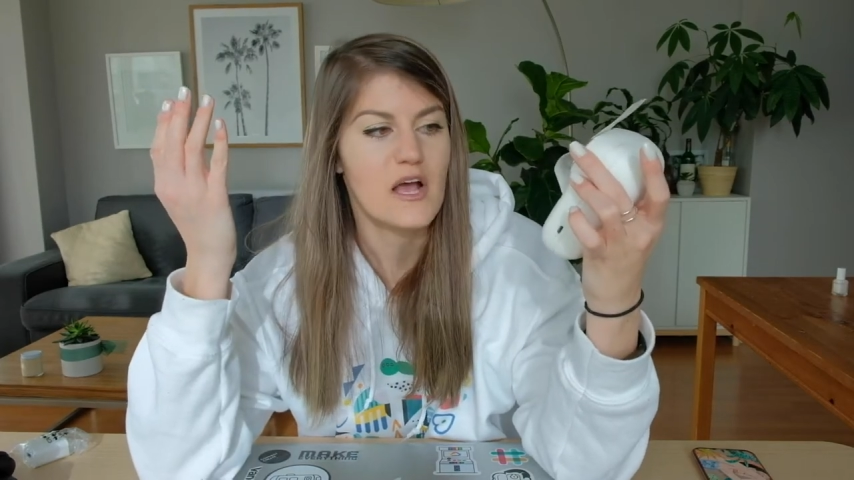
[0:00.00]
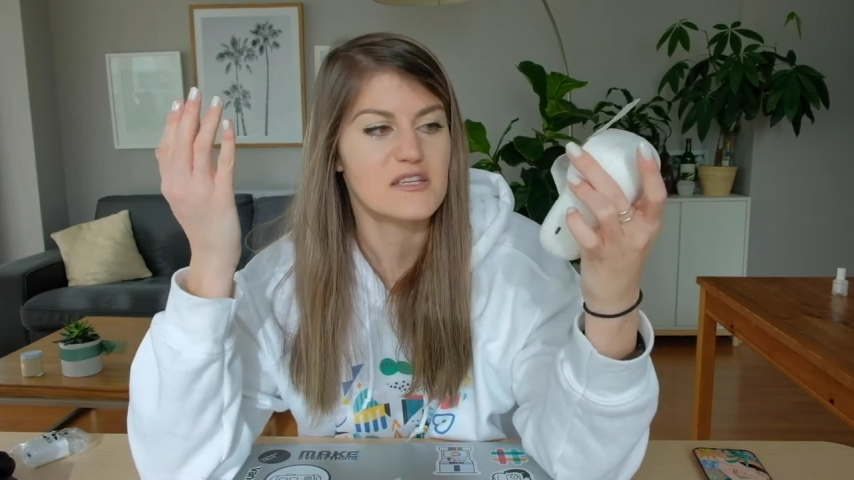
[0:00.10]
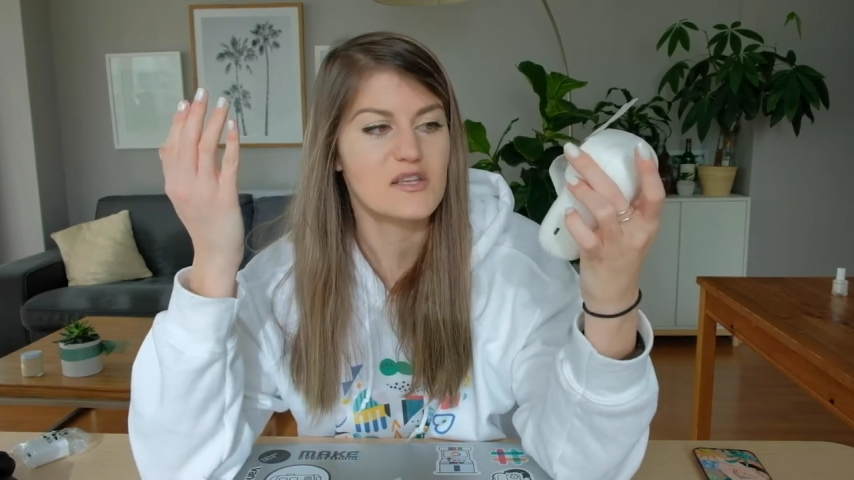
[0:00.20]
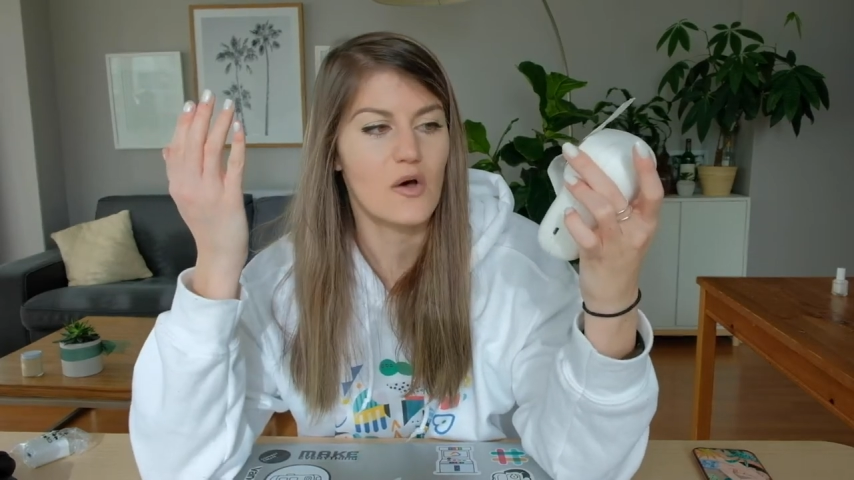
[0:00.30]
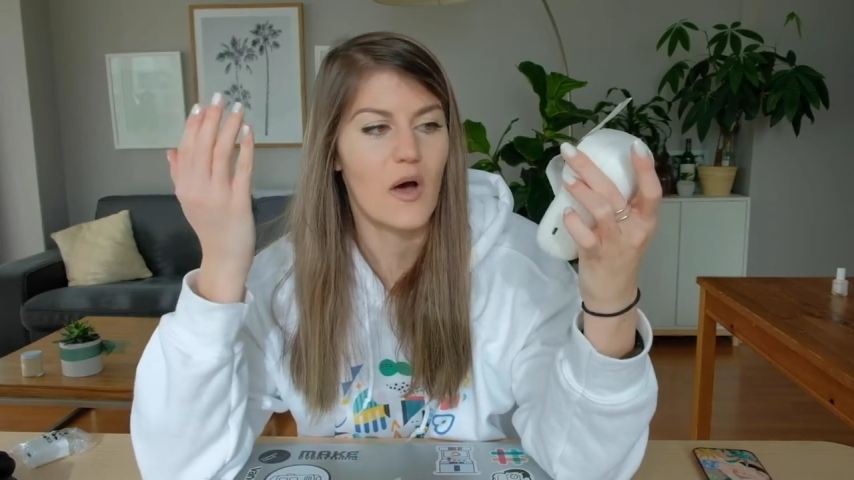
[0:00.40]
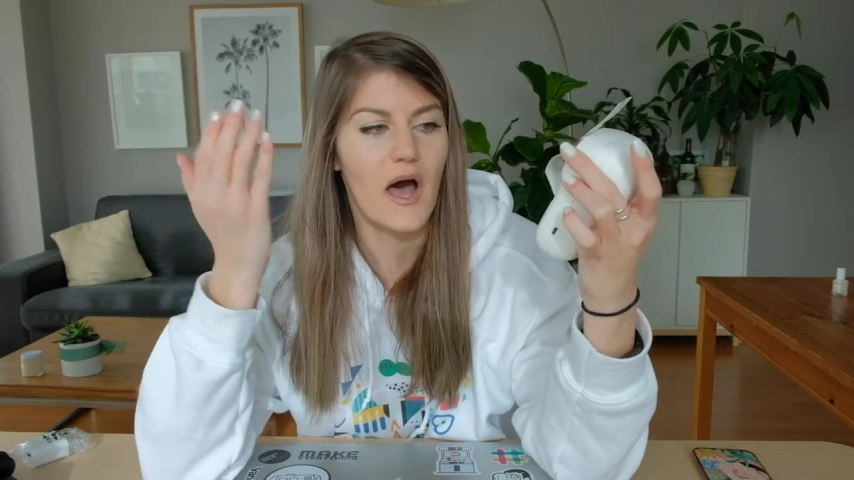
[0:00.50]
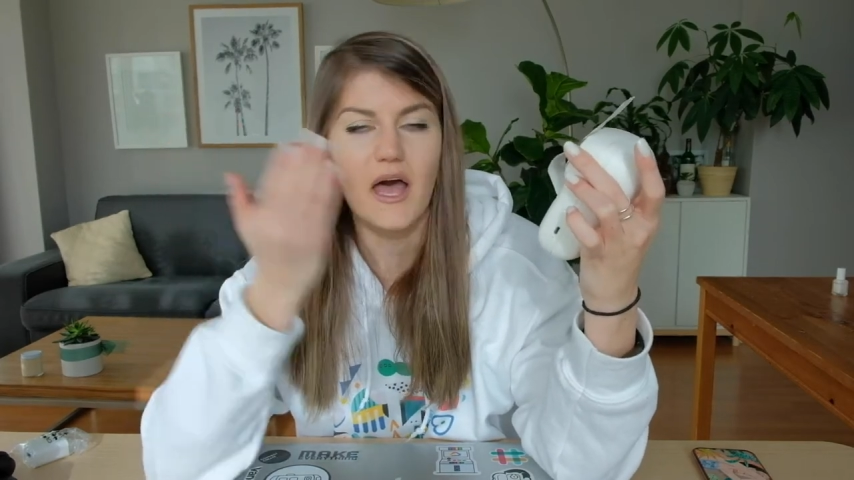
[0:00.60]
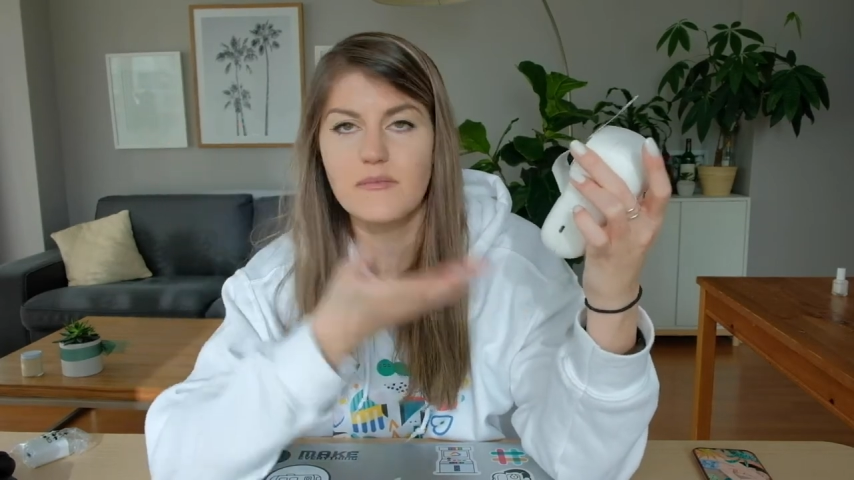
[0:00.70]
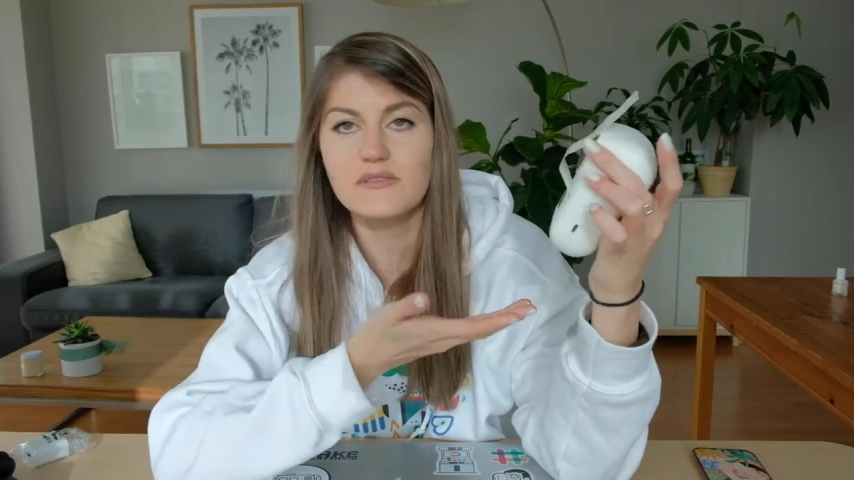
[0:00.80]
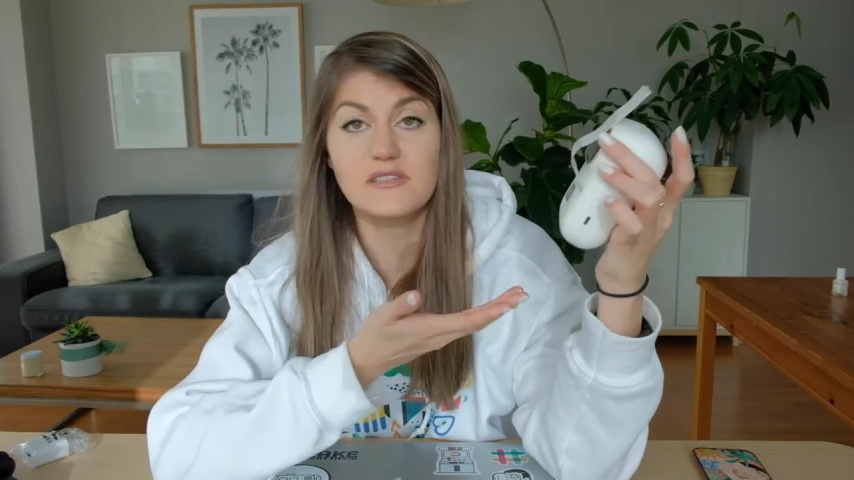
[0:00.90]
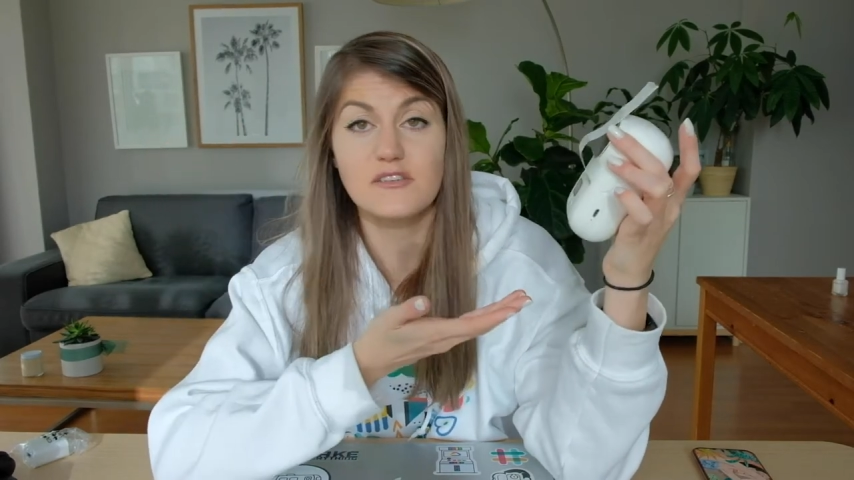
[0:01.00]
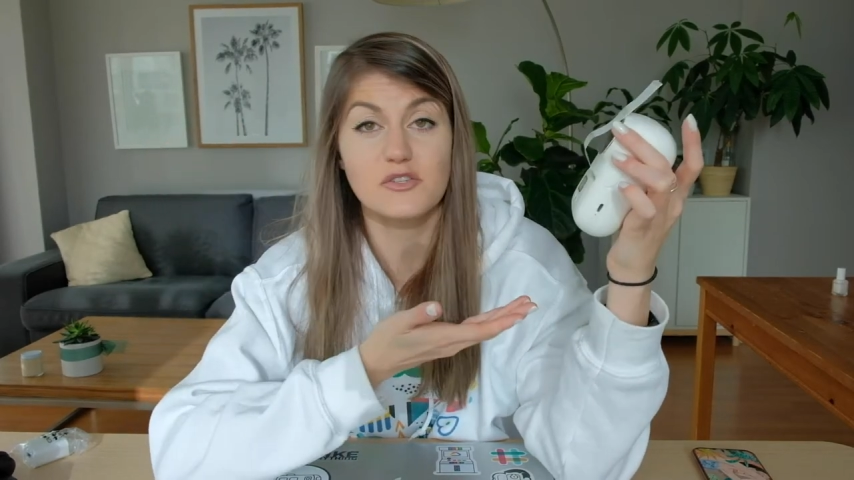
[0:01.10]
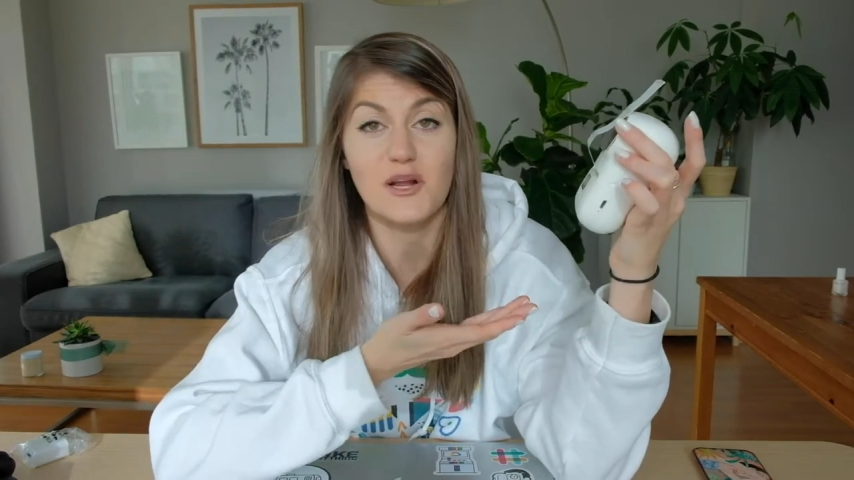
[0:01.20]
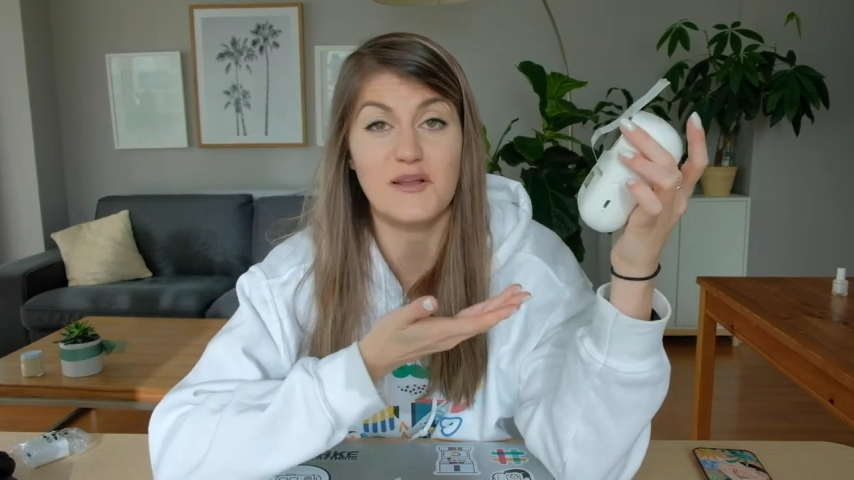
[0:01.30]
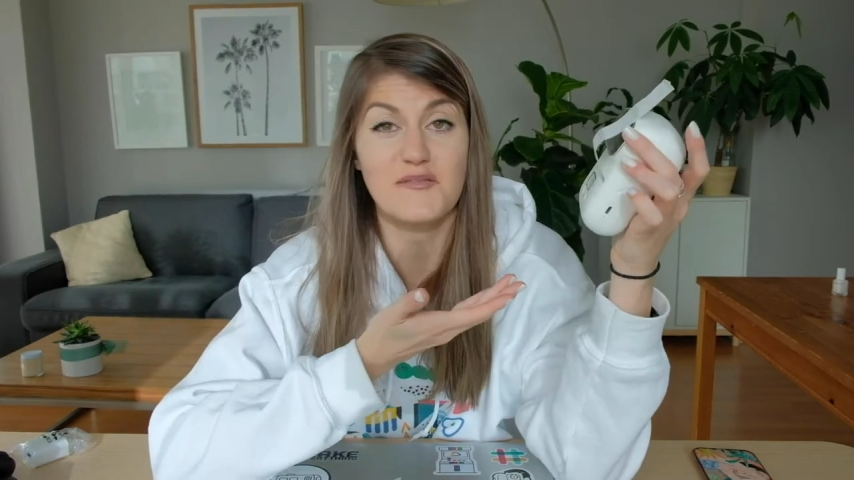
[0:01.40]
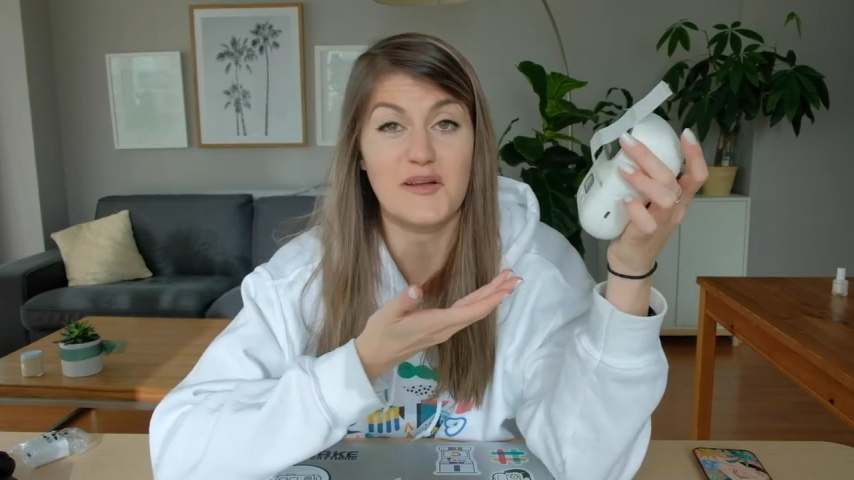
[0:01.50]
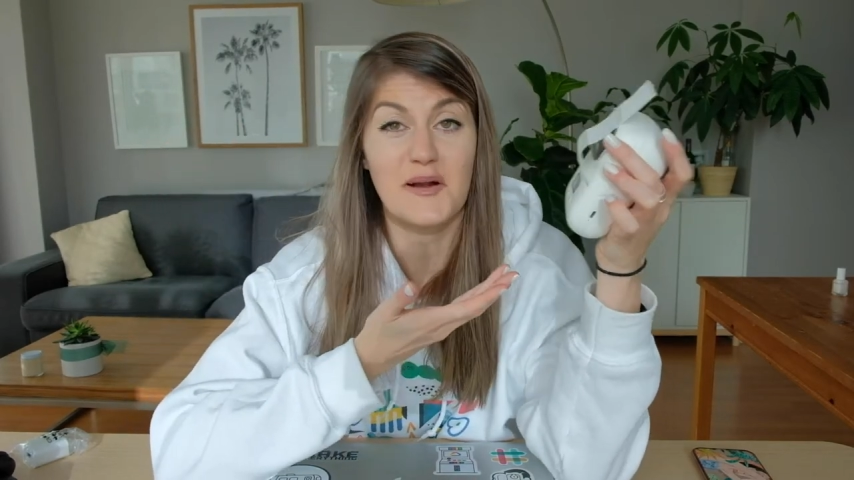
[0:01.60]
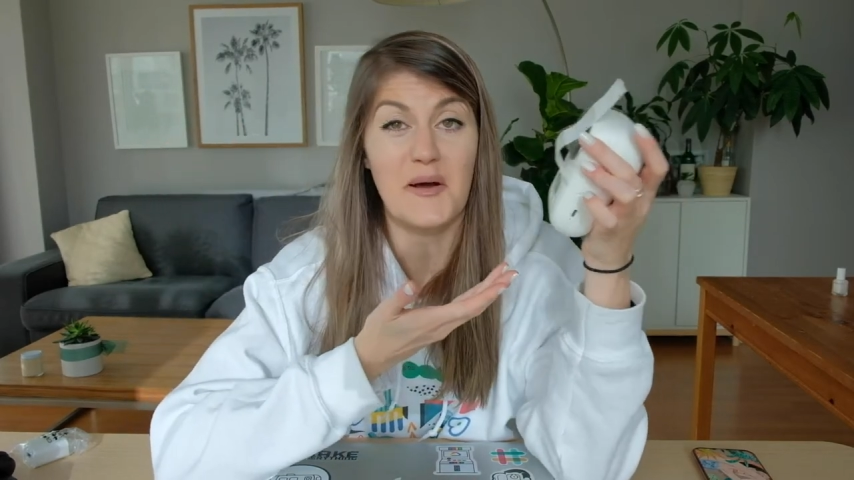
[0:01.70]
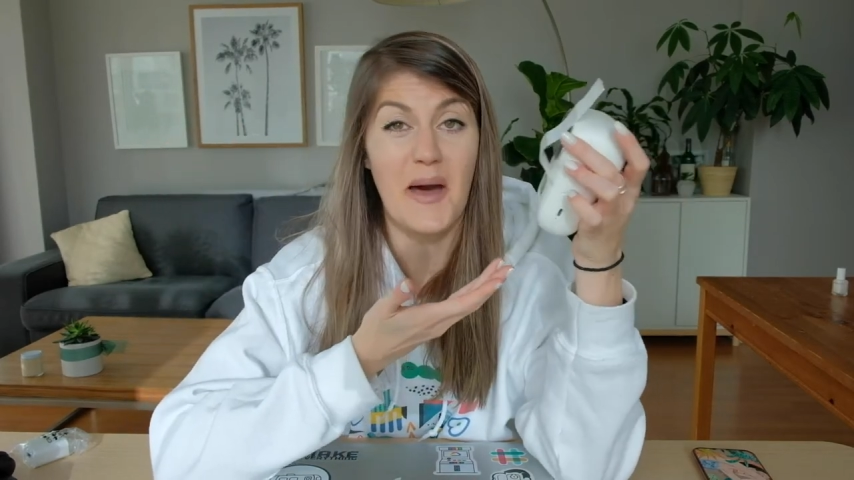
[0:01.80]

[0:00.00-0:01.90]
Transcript: So I'm still trying to figure out